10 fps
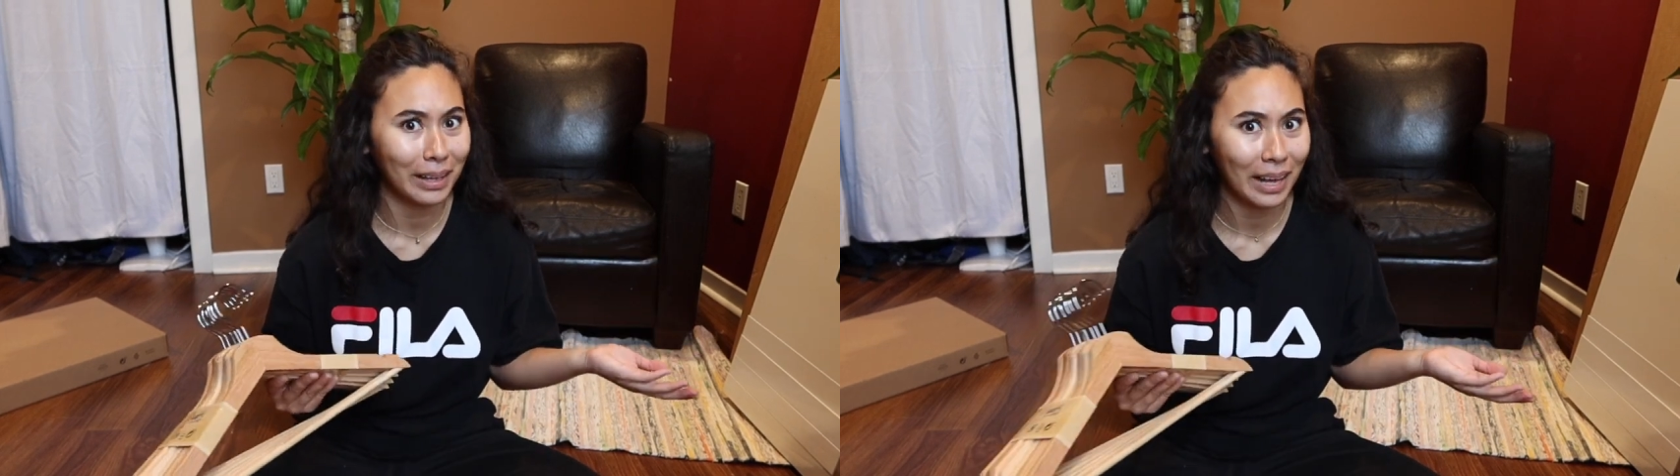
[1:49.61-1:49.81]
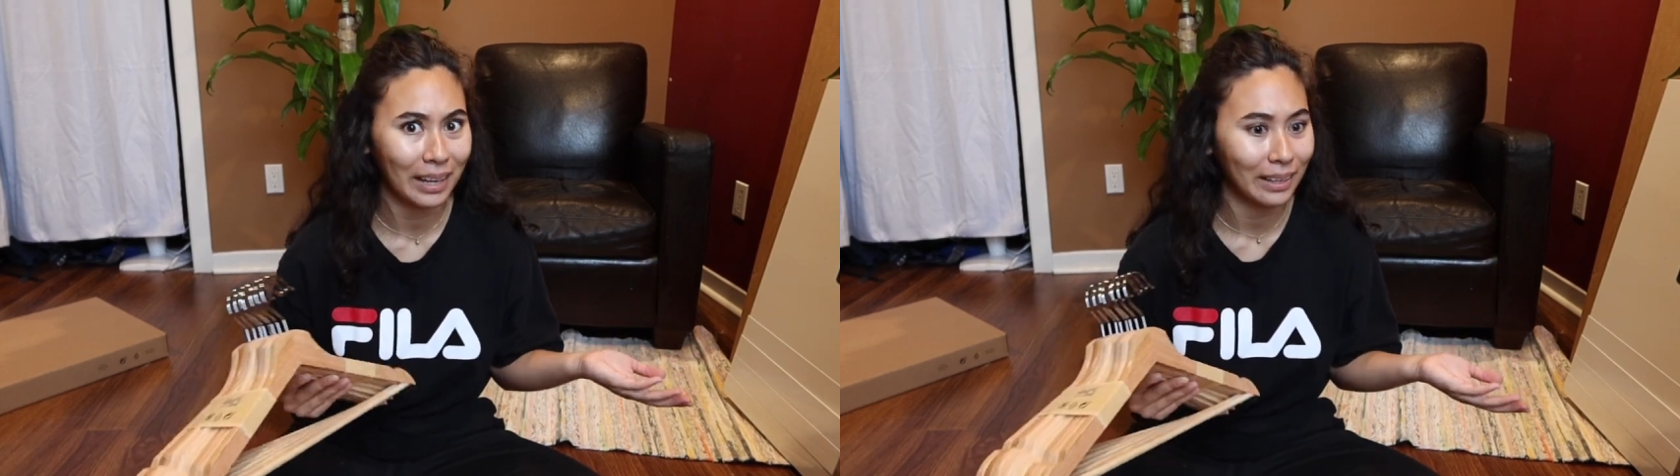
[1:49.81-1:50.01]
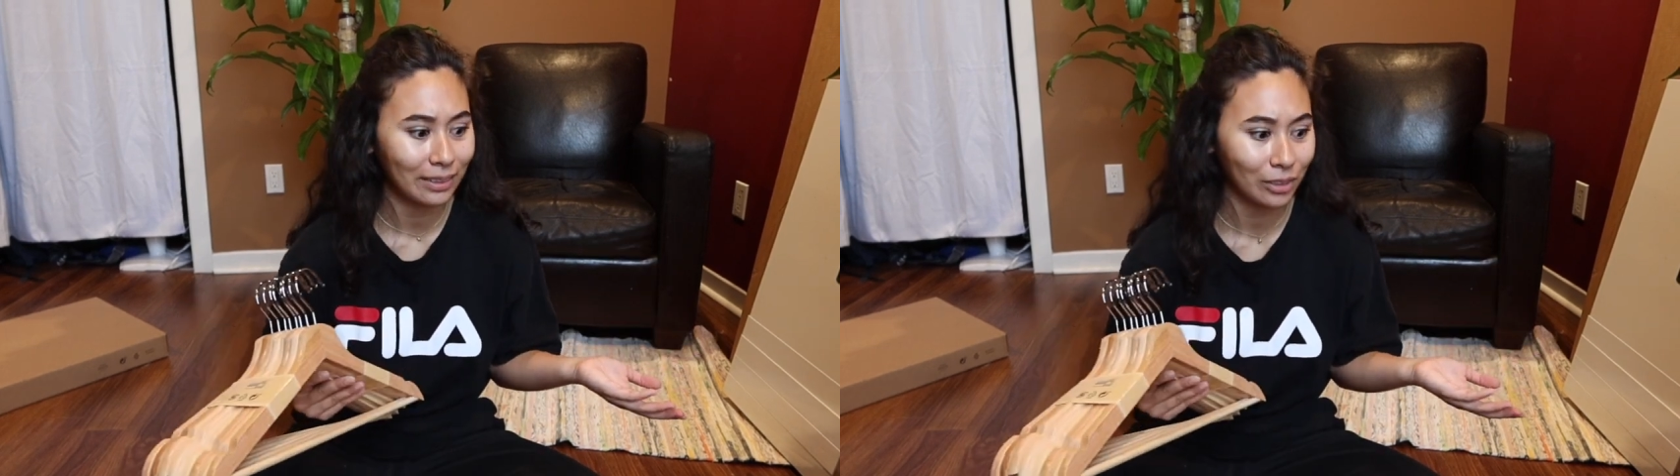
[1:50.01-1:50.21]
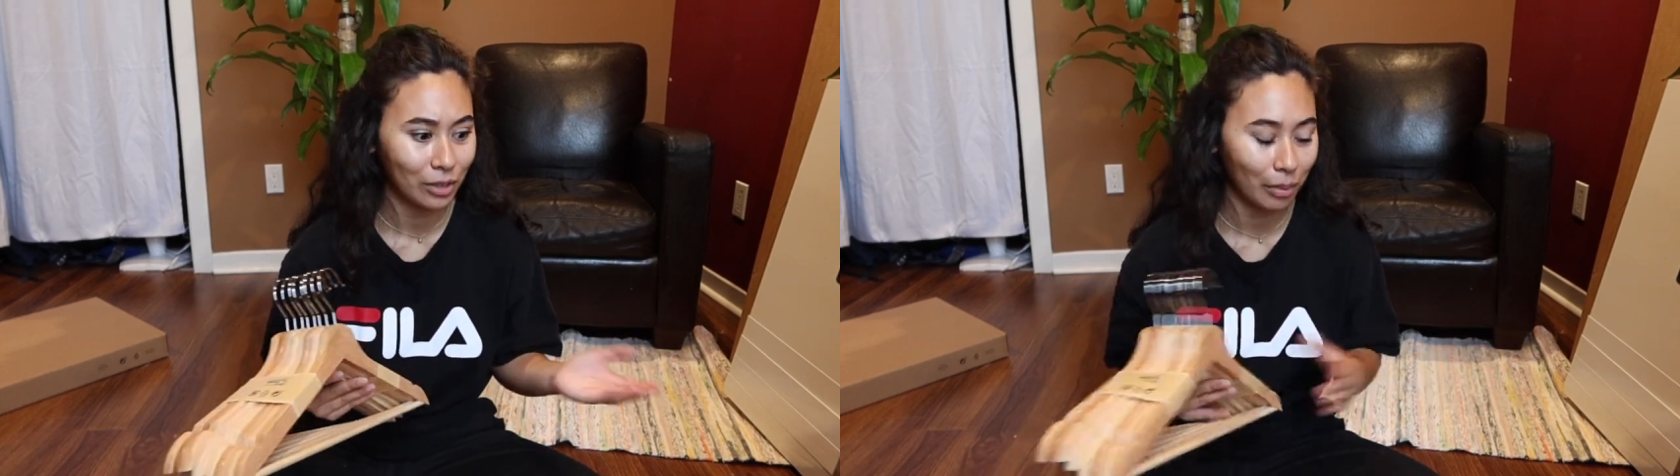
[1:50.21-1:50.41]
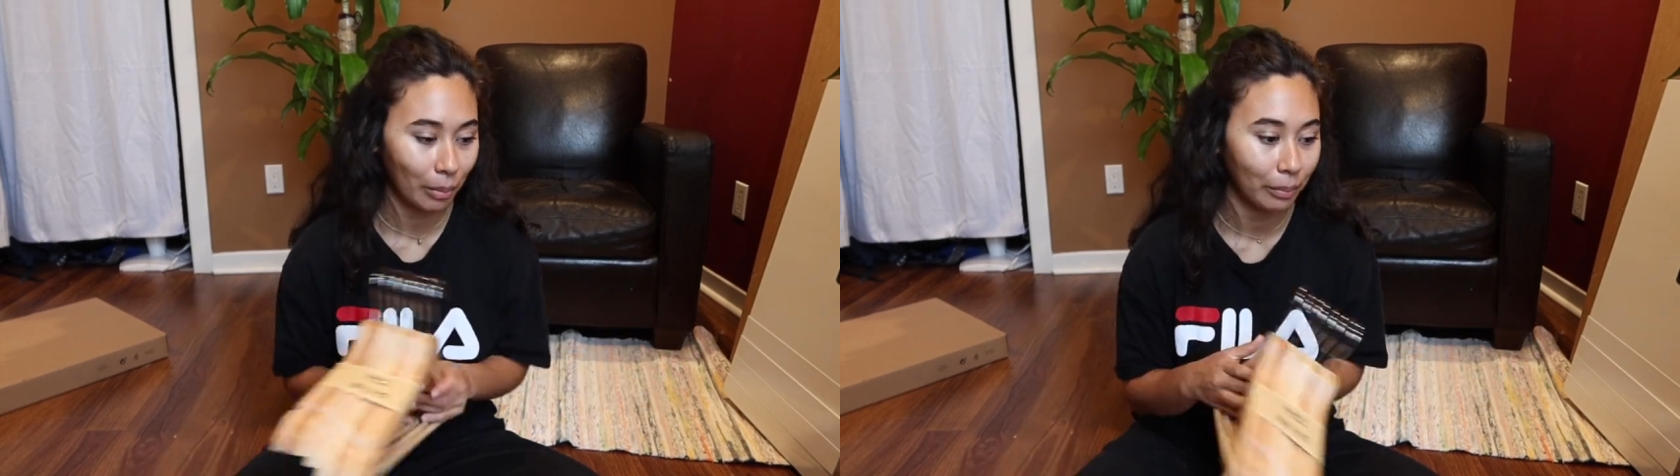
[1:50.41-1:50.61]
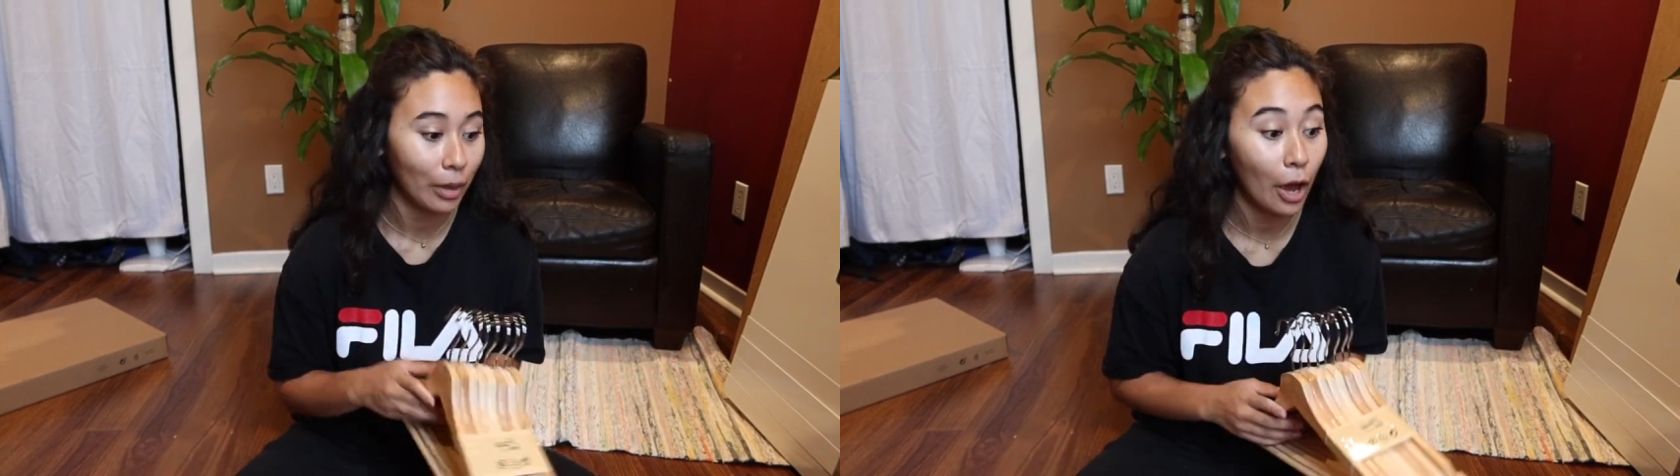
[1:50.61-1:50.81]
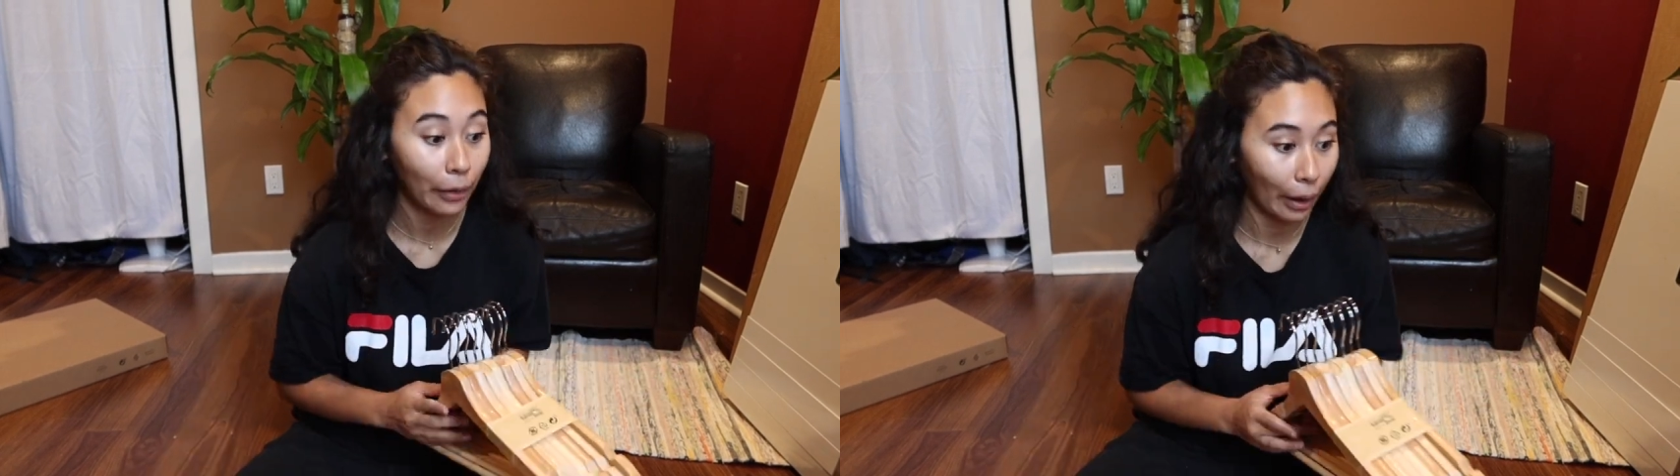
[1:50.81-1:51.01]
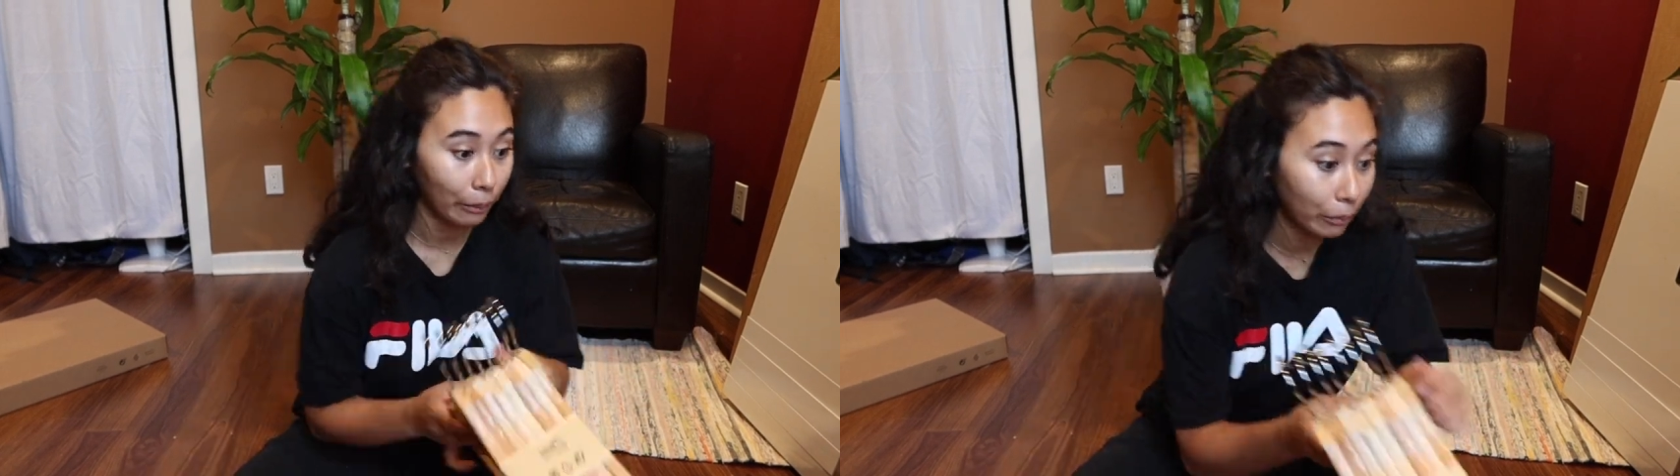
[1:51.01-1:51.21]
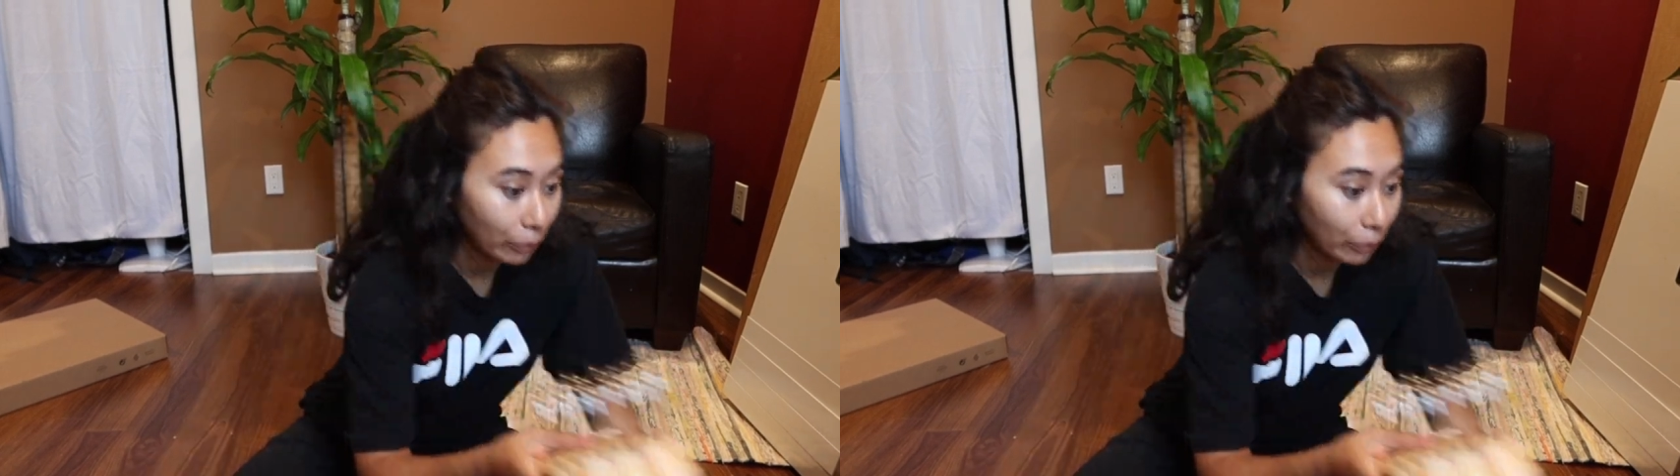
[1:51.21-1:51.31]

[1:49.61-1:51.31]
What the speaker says: I can hang it. There's no problem. Okay.